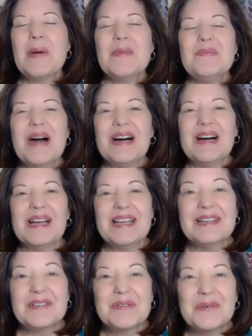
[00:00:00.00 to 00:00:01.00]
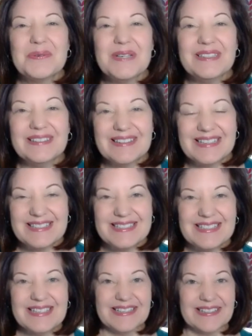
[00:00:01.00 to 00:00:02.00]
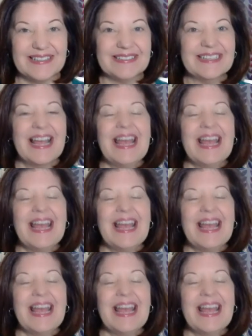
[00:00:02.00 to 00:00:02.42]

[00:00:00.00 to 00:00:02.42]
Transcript: my quilt this year.